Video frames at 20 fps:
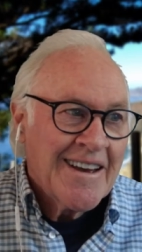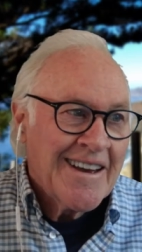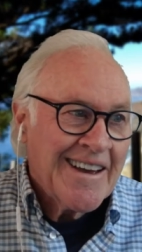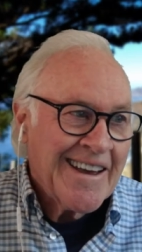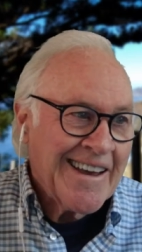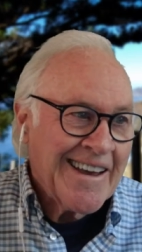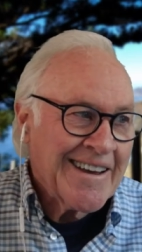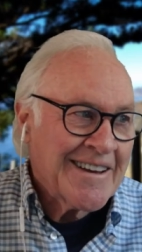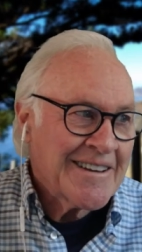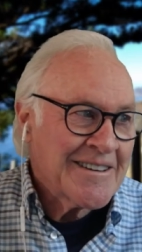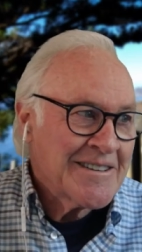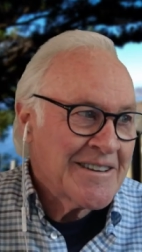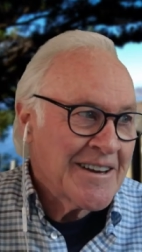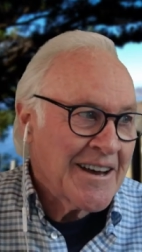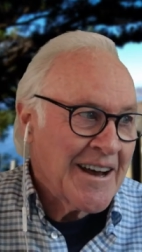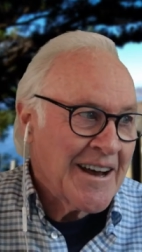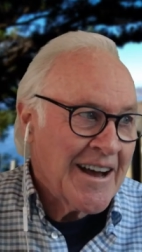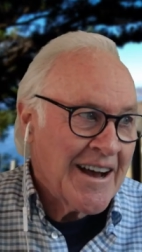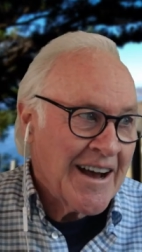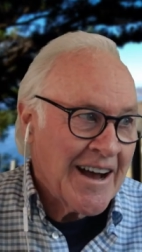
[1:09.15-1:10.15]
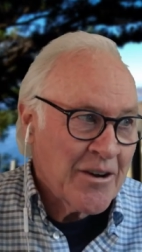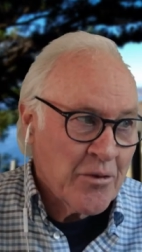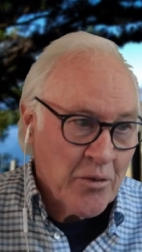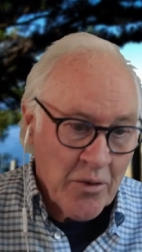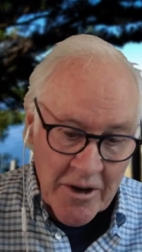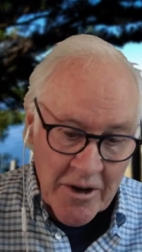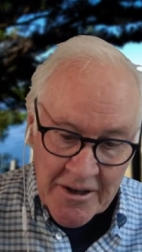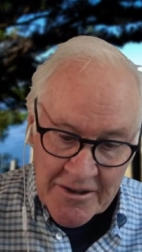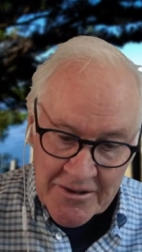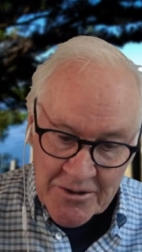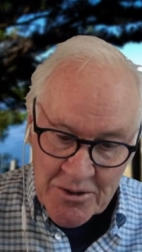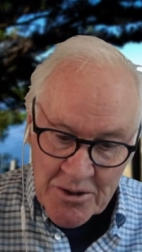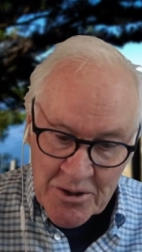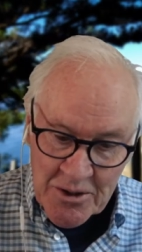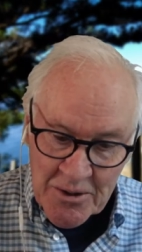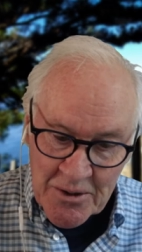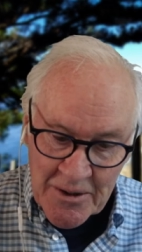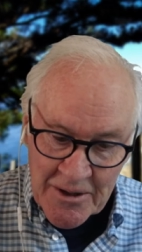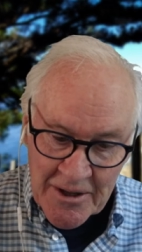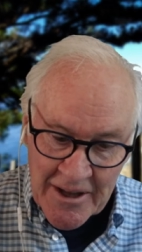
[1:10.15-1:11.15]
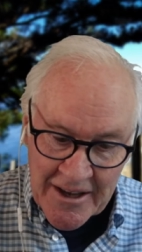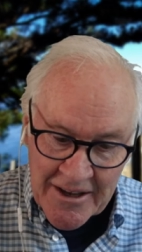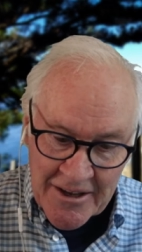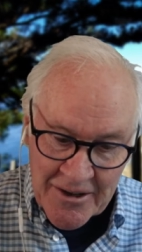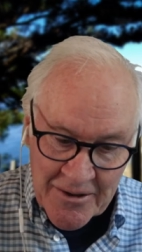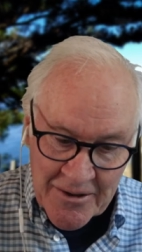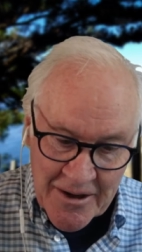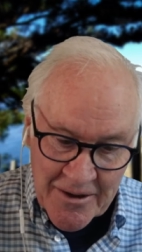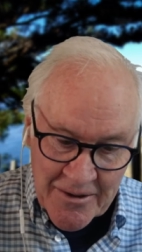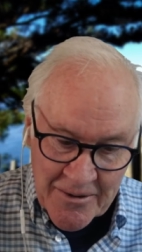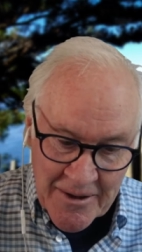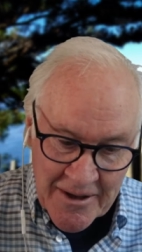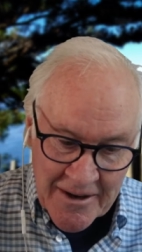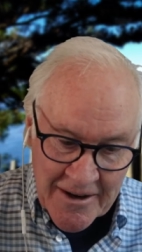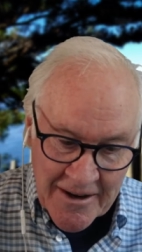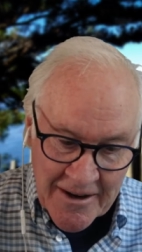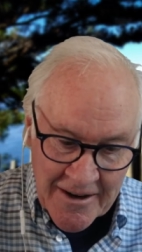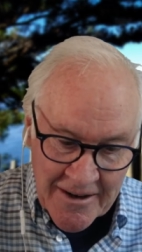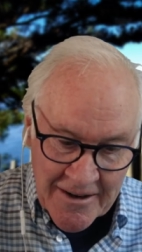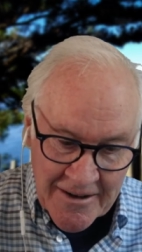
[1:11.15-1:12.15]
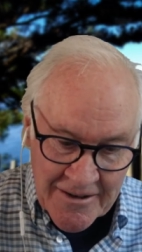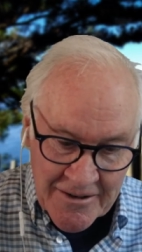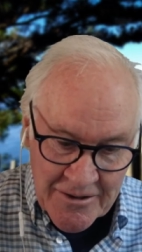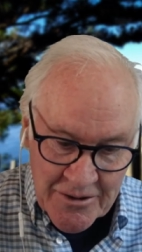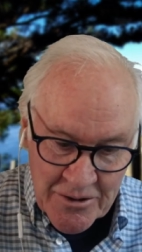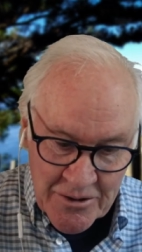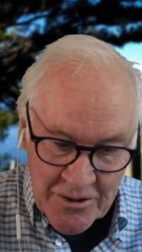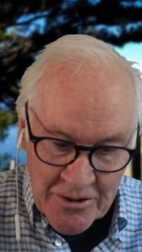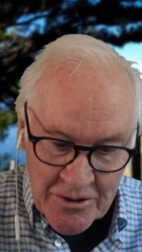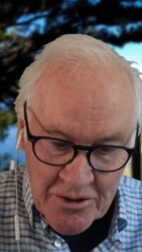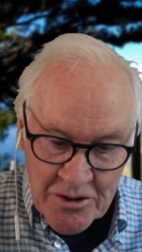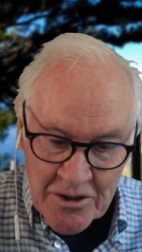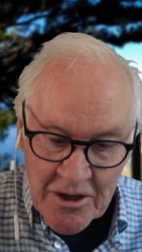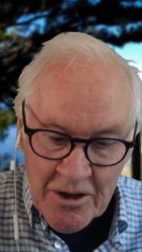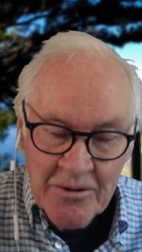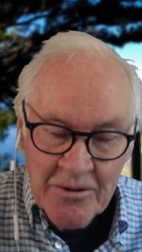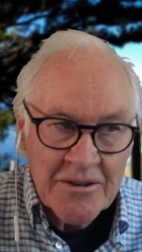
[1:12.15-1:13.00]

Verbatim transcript: And uh, I want to let you know that our show